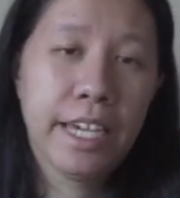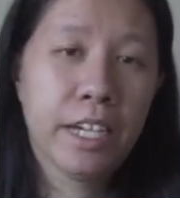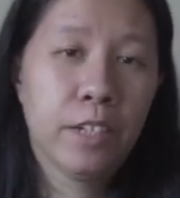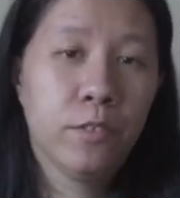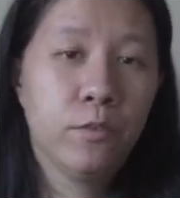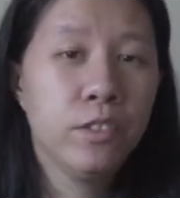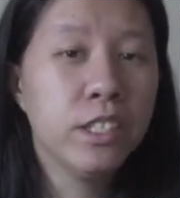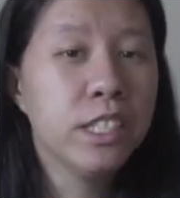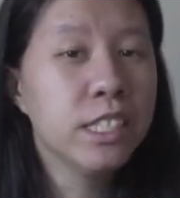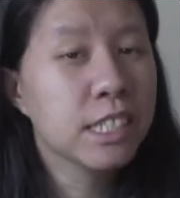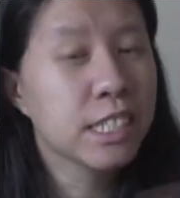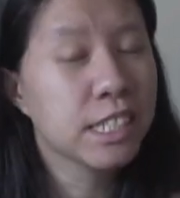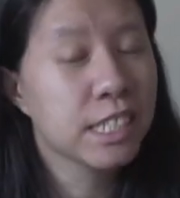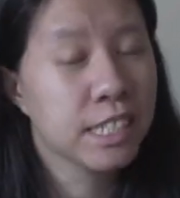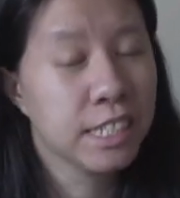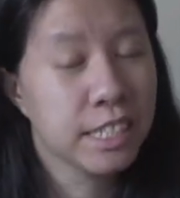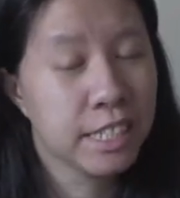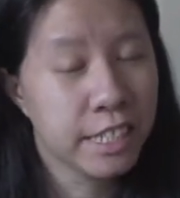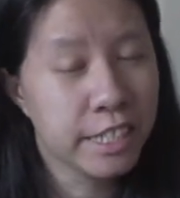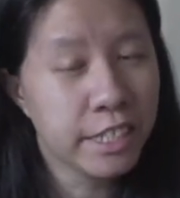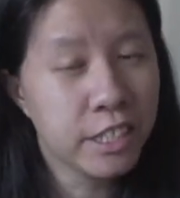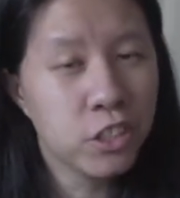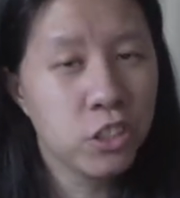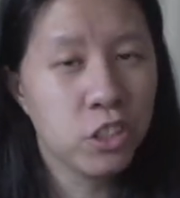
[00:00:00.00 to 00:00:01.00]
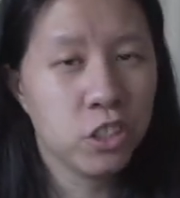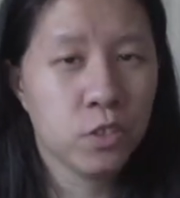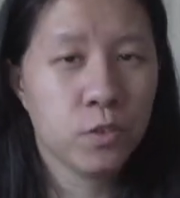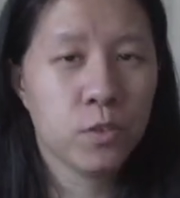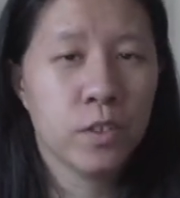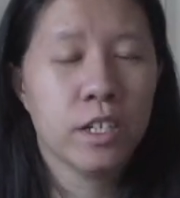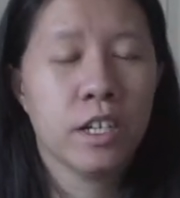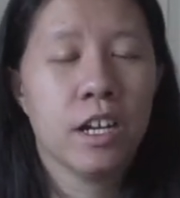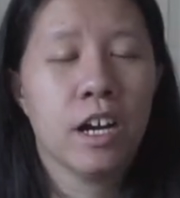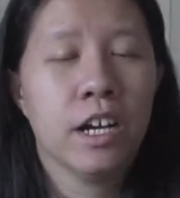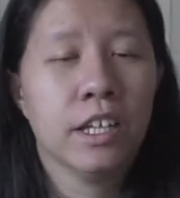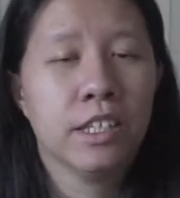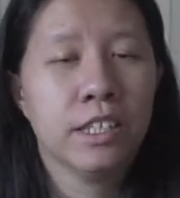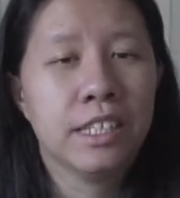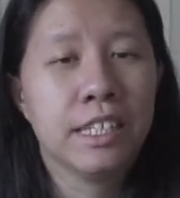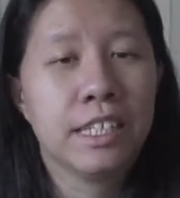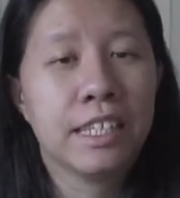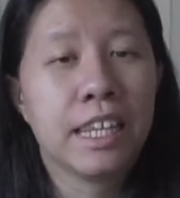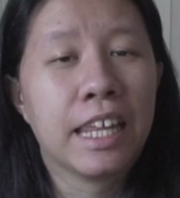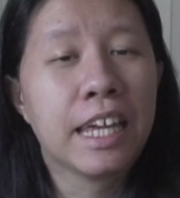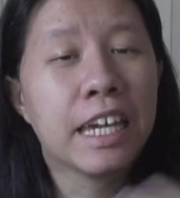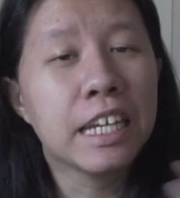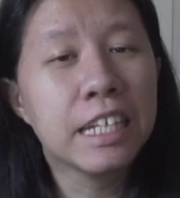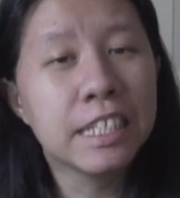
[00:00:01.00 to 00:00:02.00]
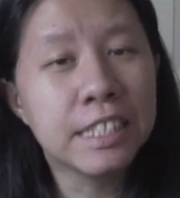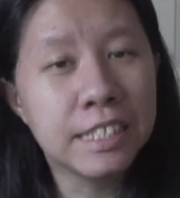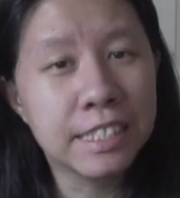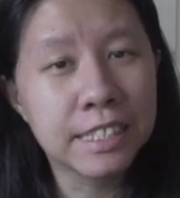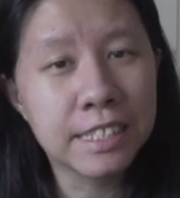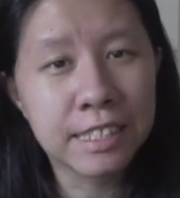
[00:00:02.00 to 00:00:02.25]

And recently, she went on the latest